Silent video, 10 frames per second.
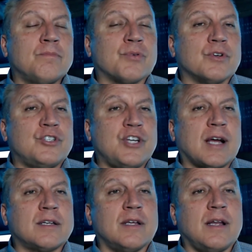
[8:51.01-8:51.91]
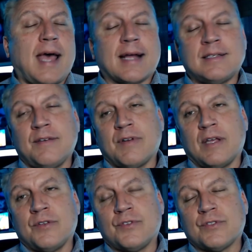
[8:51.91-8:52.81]
projected
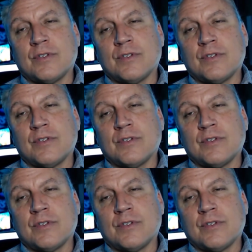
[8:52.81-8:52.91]
activities.